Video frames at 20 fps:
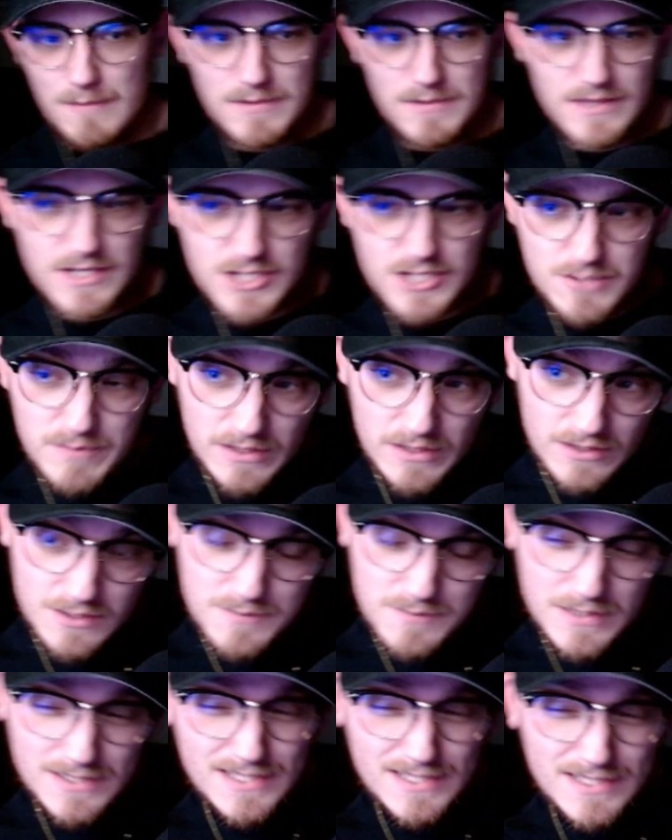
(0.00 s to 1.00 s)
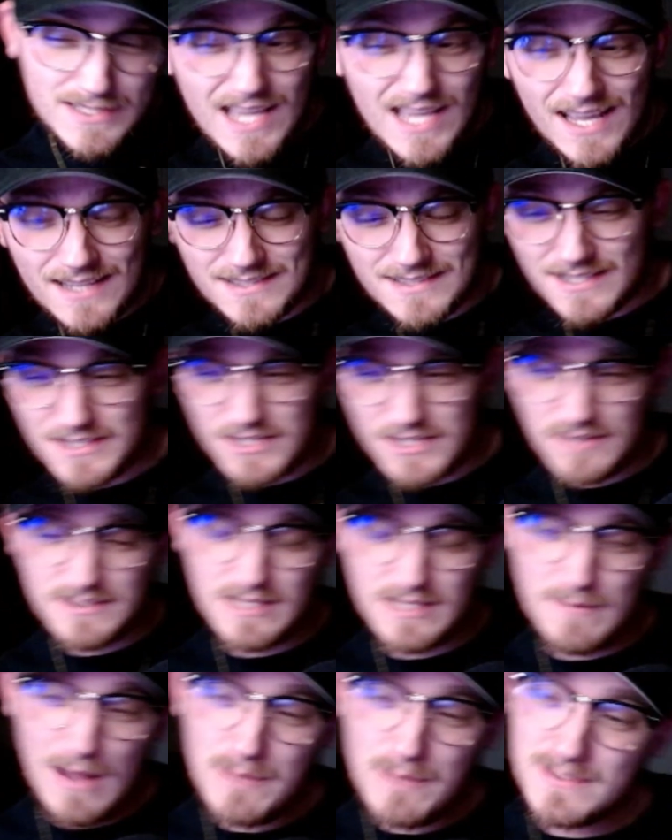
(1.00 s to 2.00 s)
in this spiel is because the EASHL
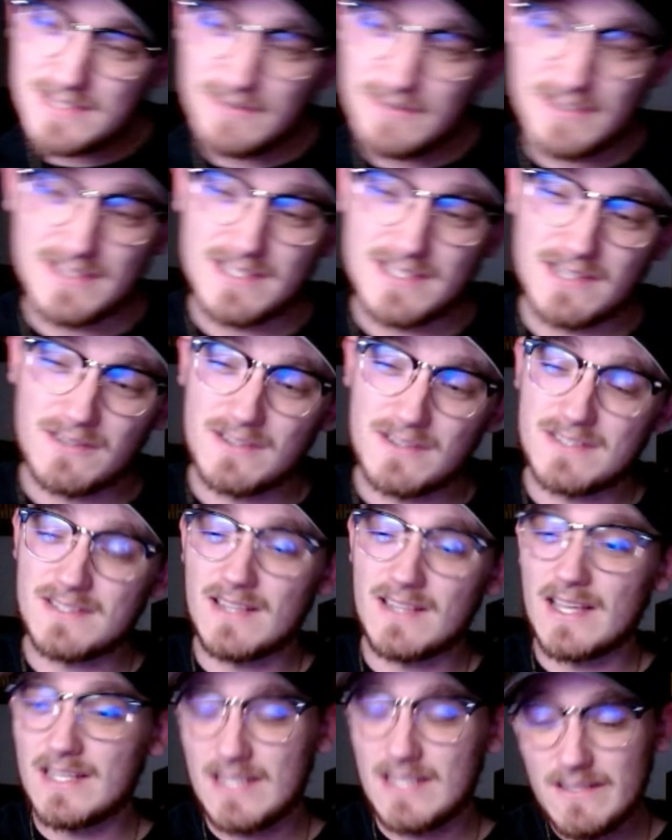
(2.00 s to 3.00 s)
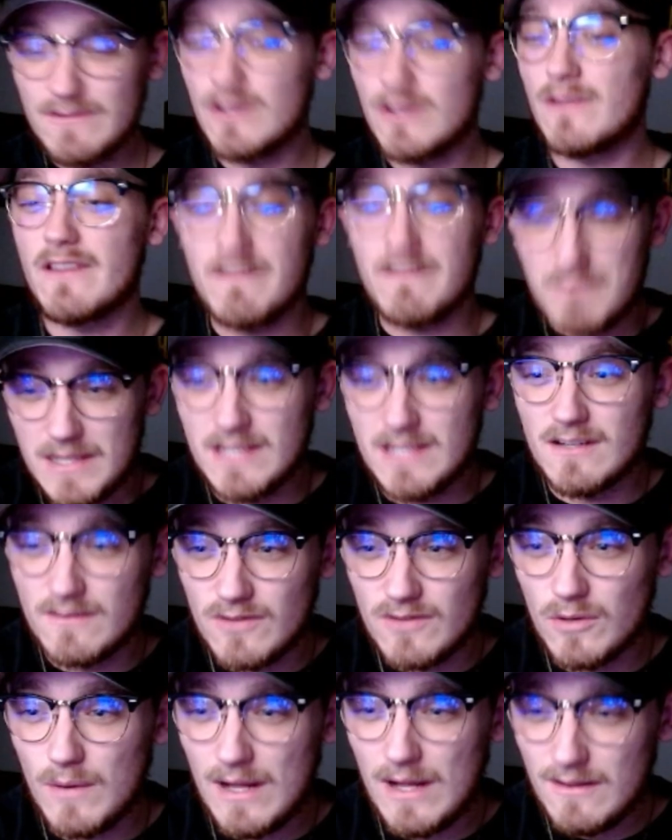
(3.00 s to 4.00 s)
team I would still consider is like, even though they've been here
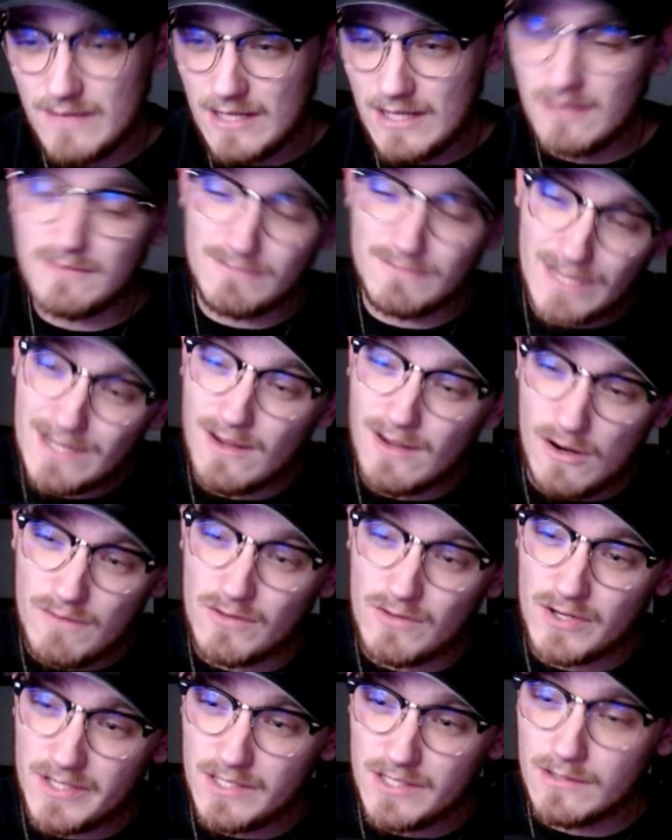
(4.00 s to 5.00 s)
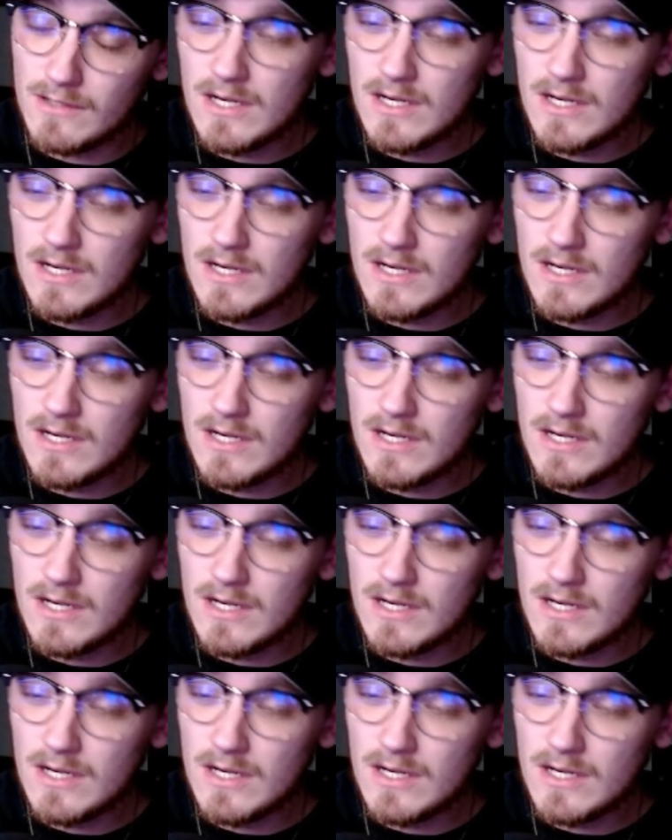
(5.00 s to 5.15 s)
for a while now, like over a year,